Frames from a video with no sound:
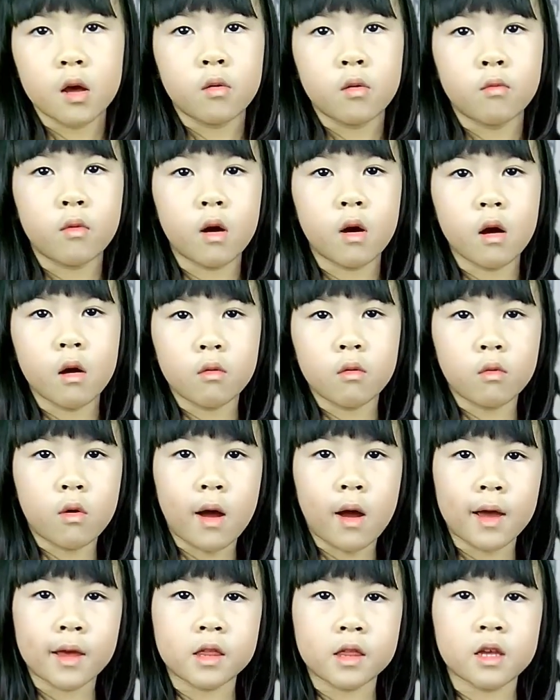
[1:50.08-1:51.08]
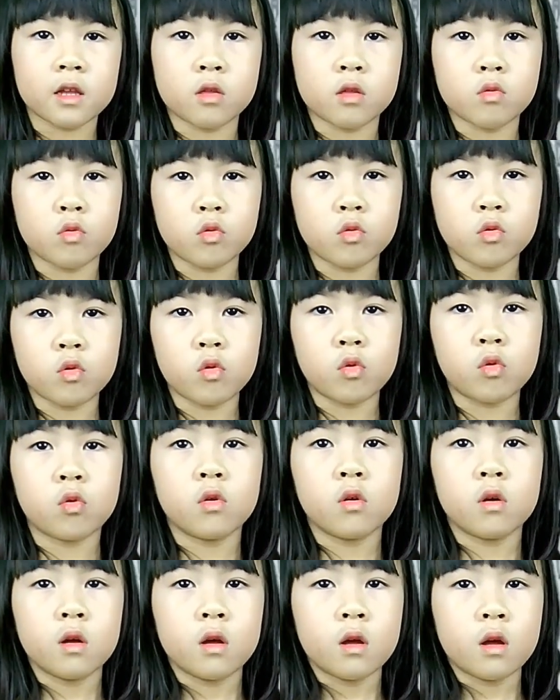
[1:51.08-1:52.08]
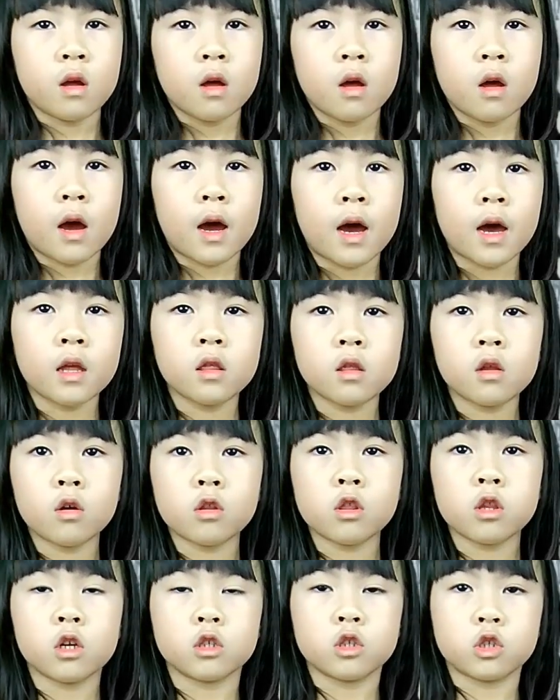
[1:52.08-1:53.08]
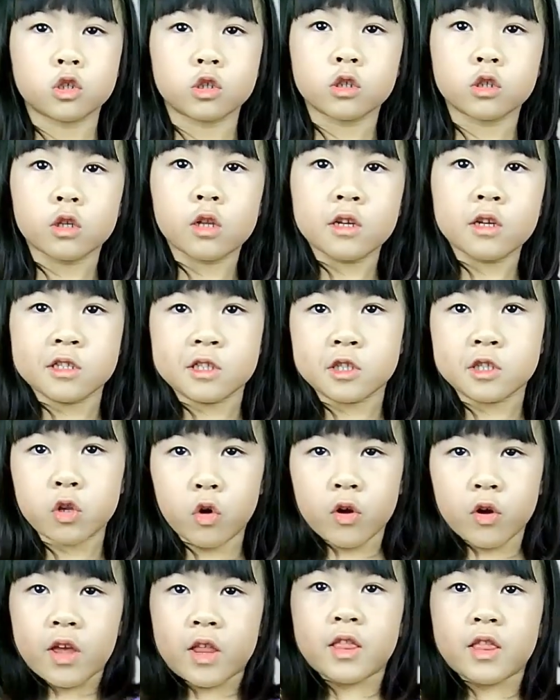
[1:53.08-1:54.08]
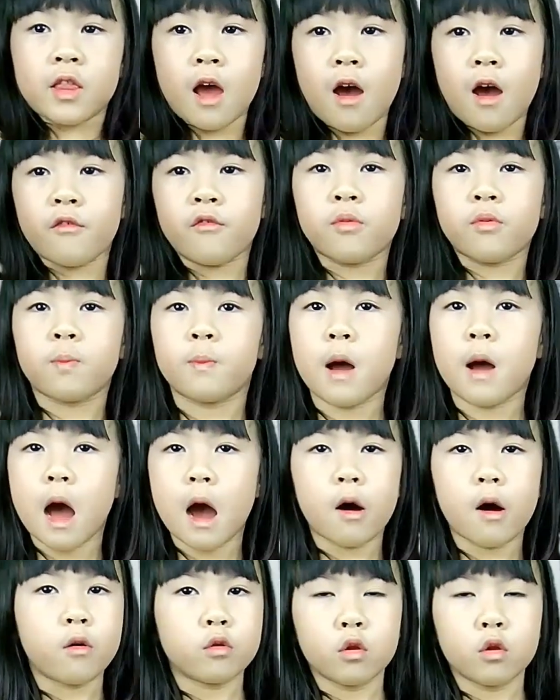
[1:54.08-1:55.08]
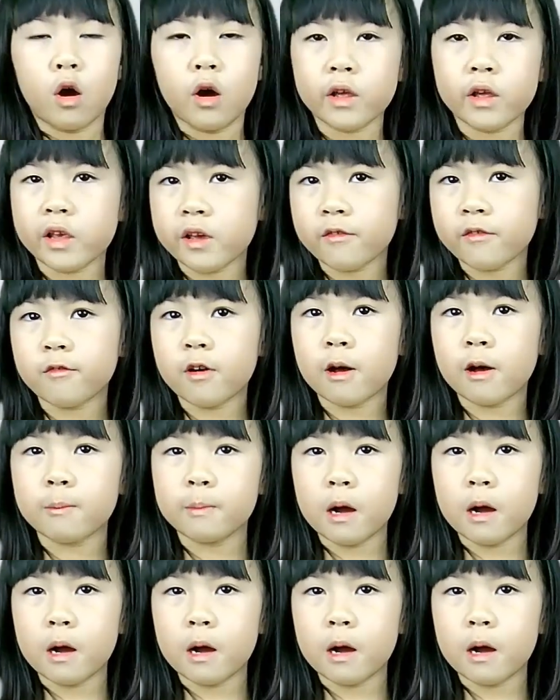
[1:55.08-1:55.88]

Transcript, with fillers: What do I need to do? I know the journey is long and tough, but I'll not give up.